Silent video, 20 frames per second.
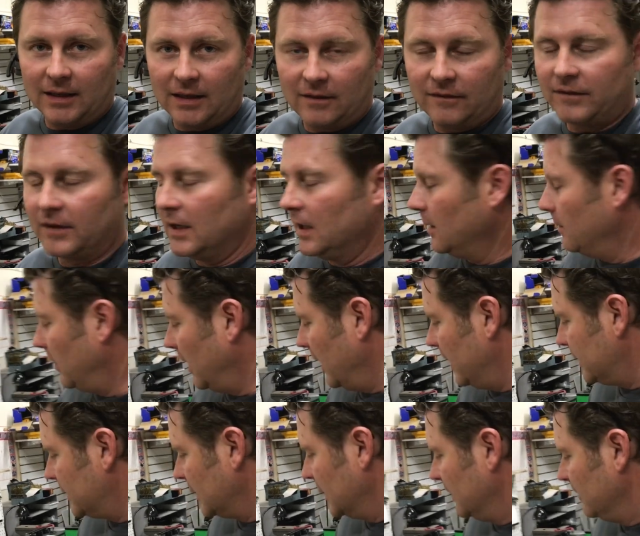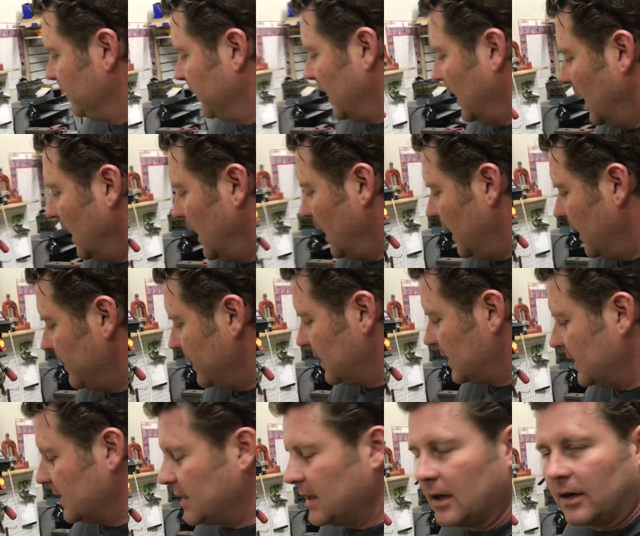enough, but uh,
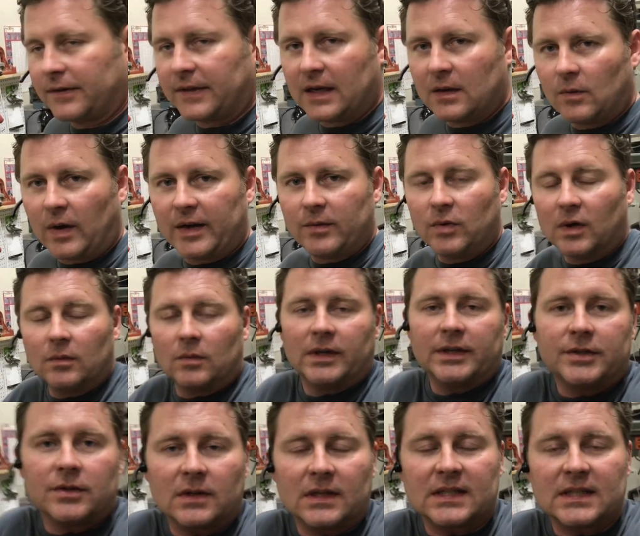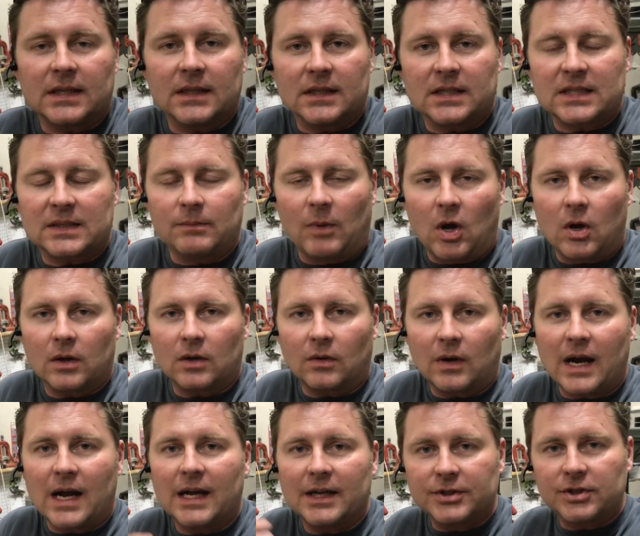this is another thing why you wouldn't want to do this in a small
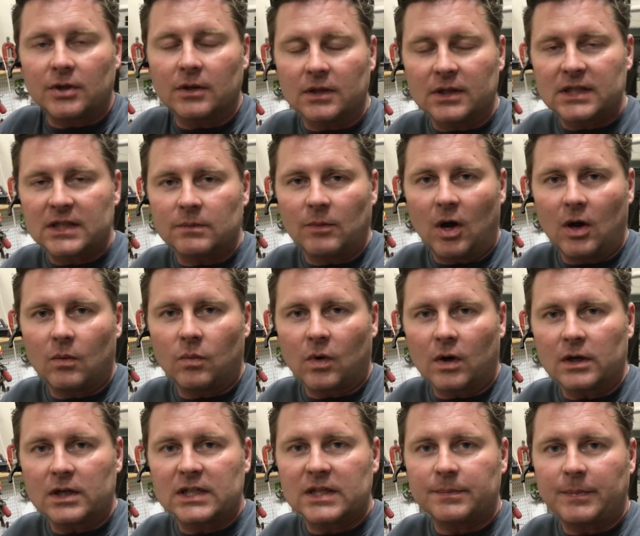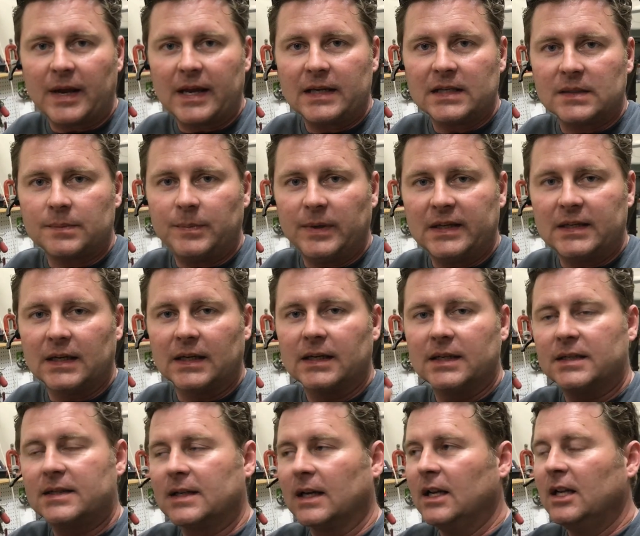garage or in a small workspace,
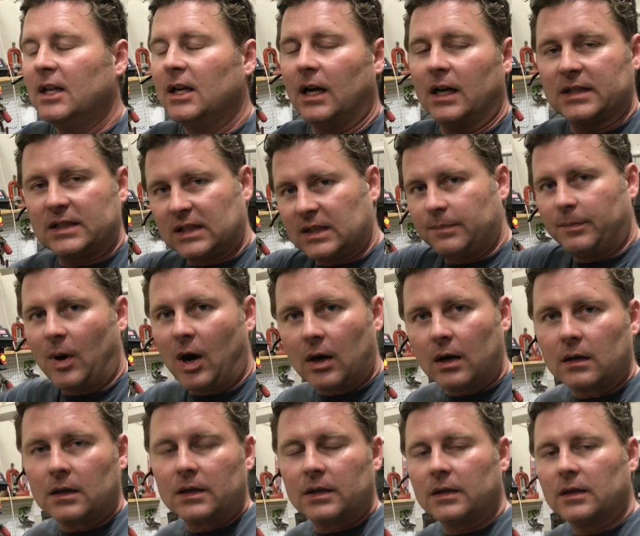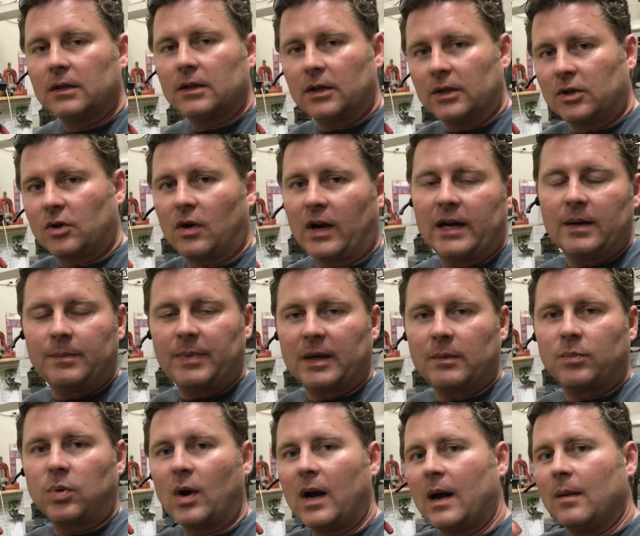because a spark could create a
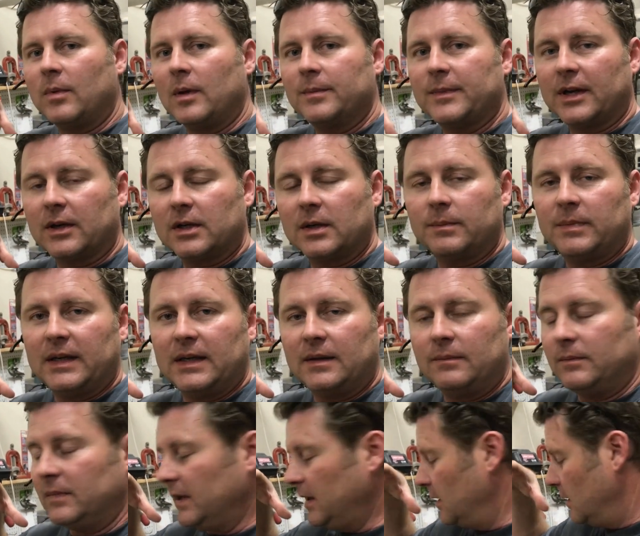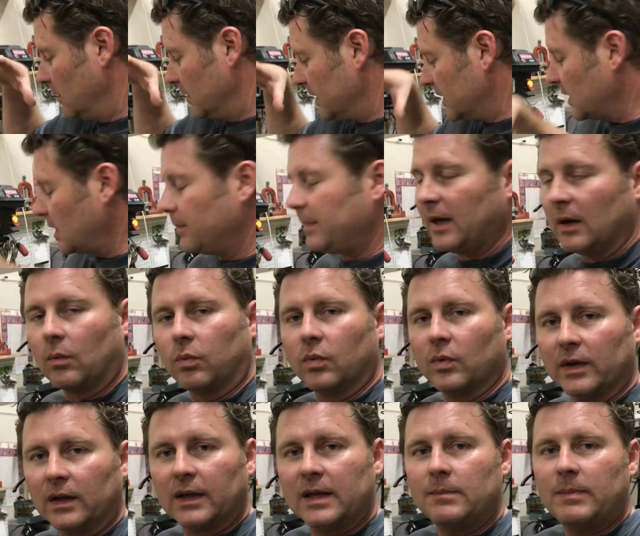big problem. There could be, you know, this could be a
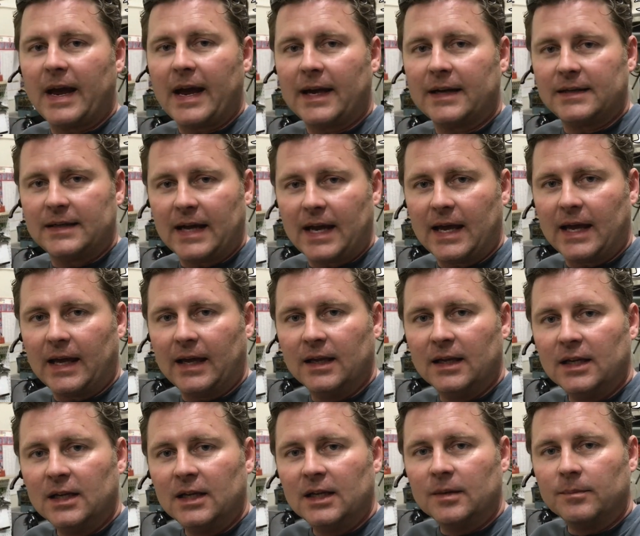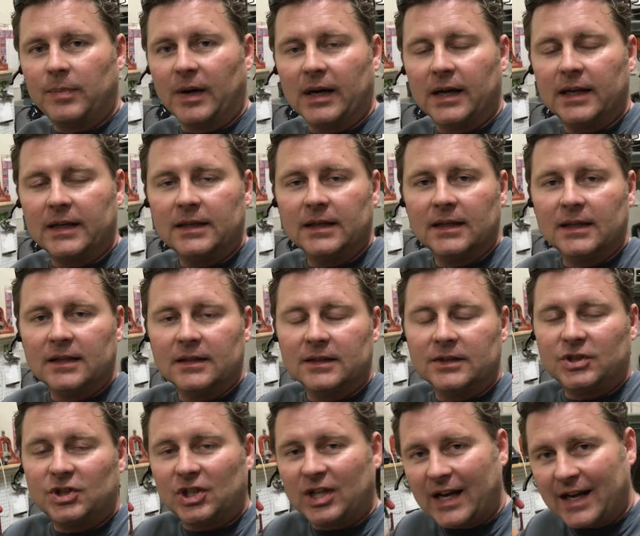really bad day. But
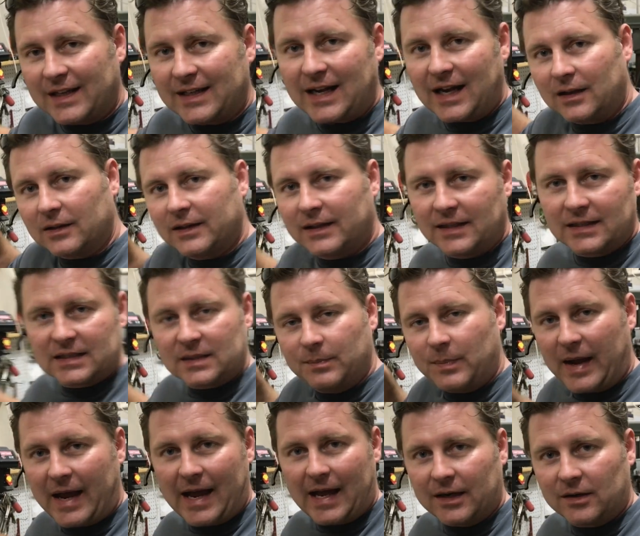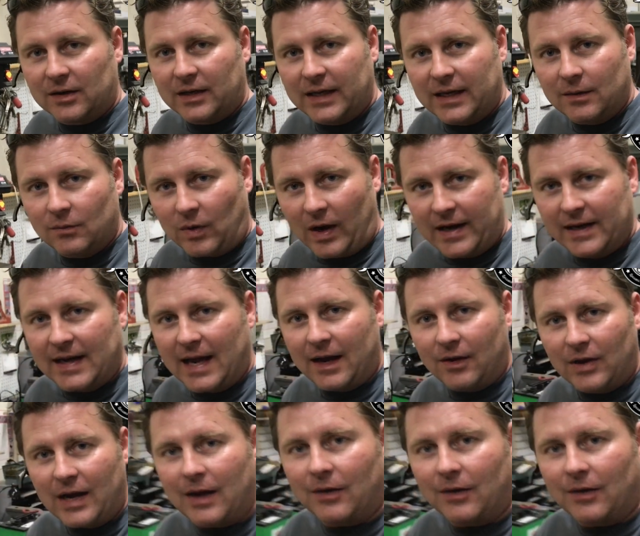check out this battery right now,